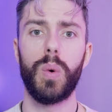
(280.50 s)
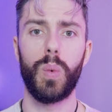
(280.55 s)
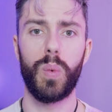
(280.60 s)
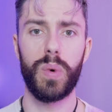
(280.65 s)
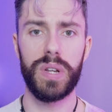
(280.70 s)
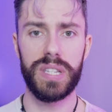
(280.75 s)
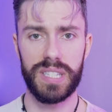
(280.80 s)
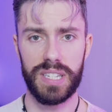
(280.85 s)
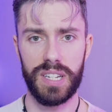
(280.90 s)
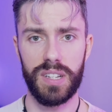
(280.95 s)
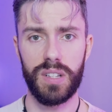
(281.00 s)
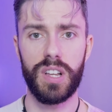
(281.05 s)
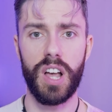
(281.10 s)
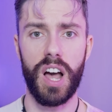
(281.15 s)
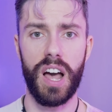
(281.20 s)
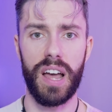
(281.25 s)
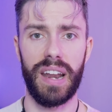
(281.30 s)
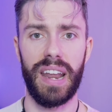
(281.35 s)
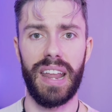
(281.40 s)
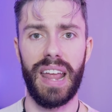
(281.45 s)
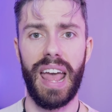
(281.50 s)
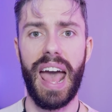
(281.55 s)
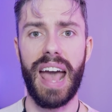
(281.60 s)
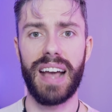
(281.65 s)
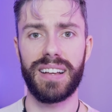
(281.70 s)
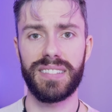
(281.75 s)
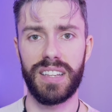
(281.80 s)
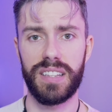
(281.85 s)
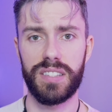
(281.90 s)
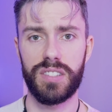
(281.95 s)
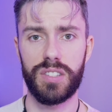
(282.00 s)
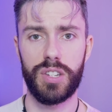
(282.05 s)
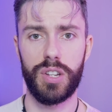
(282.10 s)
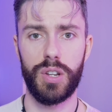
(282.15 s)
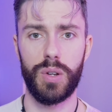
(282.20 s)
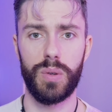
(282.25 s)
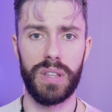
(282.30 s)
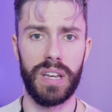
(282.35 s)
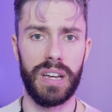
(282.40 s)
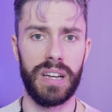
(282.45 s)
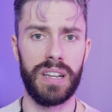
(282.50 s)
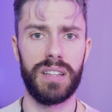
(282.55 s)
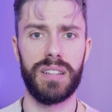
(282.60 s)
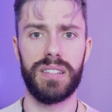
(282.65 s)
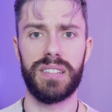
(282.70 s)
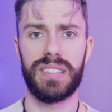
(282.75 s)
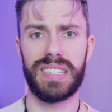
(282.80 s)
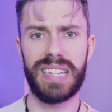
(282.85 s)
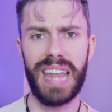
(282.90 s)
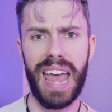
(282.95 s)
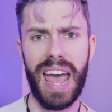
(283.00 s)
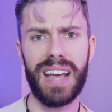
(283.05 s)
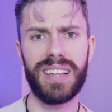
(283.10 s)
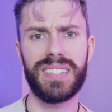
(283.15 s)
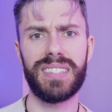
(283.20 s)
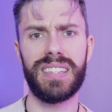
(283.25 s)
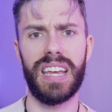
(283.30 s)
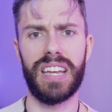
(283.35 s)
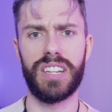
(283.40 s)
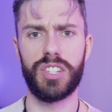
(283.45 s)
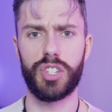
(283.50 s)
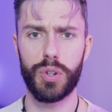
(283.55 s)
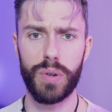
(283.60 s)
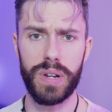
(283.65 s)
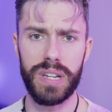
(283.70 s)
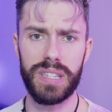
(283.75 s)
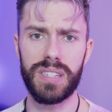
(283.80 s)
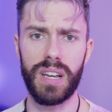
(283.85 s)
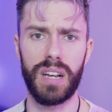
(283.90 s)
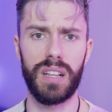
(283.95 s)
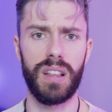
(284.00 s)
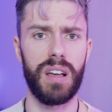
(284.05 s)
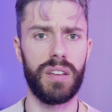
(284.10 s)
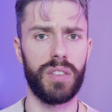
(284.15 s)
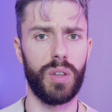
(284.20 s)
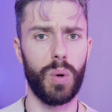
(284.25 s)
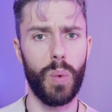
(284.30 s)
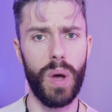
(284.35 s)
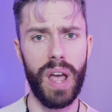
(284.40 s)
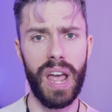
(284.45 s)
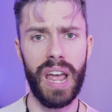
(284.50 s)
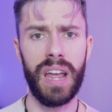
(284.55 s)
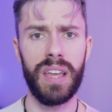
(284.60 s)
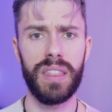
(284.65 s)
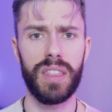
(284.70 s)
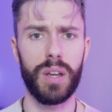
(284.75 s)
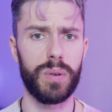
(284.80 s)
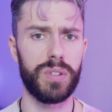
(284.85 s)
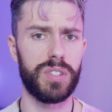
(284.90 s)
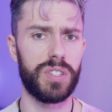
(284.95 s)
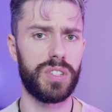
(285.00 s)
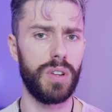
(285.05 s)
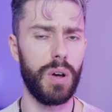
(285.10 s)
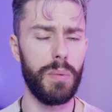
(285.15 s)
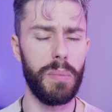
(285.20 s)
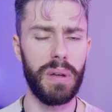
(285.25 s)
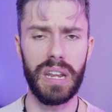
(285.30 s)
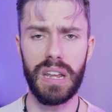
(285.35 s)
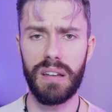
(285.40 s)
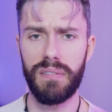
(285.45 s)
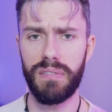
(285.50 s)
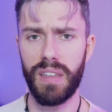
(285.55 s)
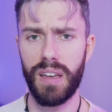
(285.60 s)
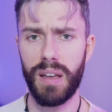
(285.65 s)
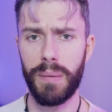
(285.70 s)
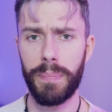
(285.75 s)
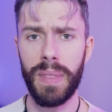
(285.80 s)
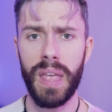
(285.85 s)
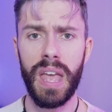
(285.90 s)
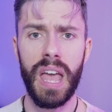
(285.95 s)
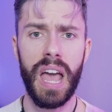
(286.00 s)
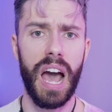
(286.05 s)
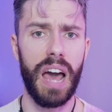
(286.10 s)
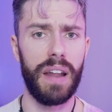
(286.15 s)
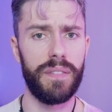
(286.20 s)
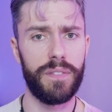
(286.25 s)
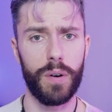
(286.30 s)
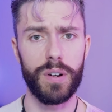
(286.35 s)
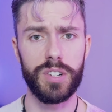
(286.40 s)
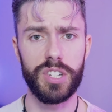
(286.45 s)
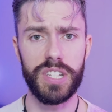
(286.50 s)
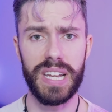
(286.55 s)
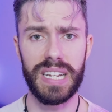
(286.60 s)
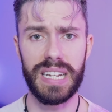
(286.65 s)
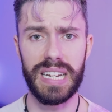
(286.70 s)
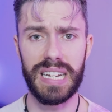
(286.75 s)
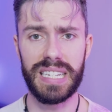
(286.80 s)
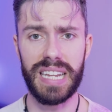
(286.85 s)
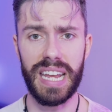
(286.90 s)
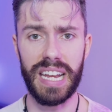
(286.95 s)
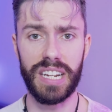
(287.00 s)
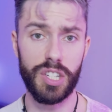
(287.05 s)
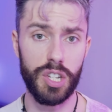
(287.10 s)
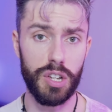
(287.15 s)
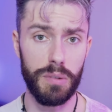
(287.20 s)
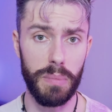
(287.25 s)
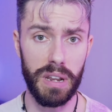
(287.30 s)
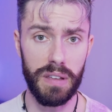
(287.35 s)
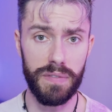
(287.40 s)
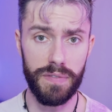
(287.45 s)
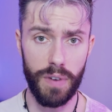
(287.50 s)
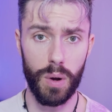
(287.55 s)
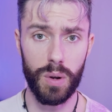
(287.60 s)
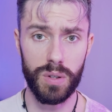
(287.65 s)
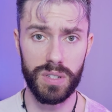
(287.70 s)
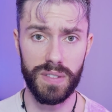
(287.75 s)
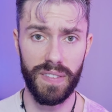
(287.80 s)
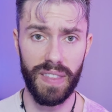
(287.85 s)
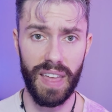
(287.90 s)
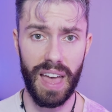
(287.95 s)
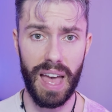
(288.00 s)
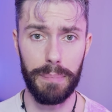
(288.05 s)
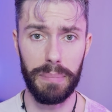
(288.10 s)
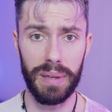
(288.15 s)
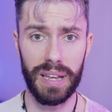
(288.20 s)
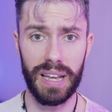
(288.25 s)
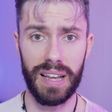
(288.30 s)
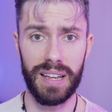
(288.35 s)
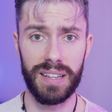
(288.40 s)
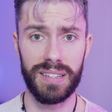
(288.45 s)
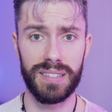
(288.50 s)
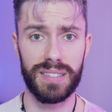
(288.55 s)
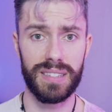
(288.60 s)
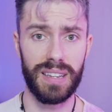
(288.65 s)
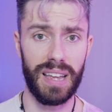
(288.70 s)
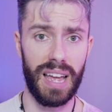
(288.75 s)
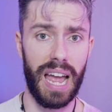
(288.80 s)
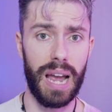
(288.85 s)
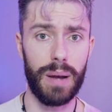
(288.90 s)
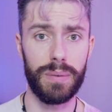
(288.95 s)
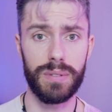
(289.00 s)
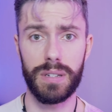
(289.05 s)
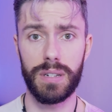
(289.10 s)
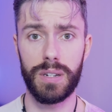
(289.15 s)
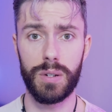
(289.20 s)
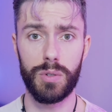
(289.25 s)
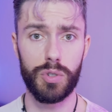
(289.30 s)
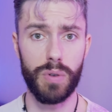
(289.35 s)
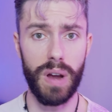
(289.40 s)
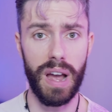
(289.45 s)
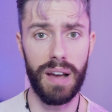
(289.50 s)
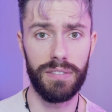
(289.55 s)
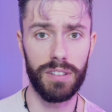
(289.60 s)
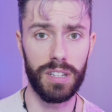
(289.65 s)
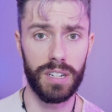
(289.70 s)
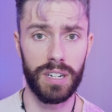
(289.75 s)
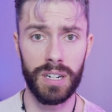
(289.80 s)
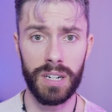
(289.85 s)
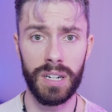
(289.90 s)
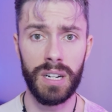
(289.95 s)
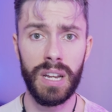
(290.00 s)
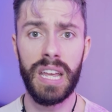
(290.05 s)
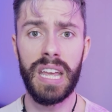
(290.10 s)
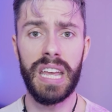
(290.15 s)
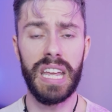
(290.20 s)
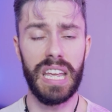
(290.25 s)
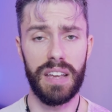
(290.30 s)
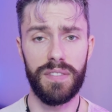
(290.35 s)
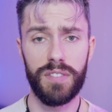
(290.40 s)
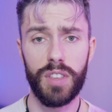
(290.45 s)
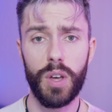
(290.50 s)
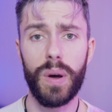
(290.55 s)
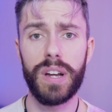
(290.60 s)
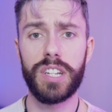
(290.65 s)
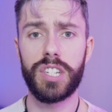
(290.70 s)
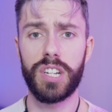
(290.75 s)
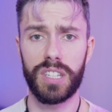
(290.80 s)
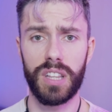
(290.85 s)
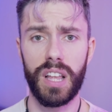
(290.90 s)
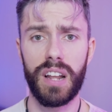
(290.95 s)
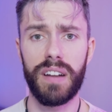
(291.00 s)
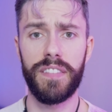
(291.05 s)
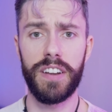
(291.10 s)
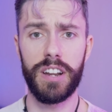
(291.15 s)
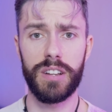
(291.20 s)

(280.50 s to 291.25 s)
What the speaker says: we still got access to the snacks and treats along the way. There were so many of them. Unfortunately, I didn't take too many photos of that because I was a new traveler. Even though I took a lot of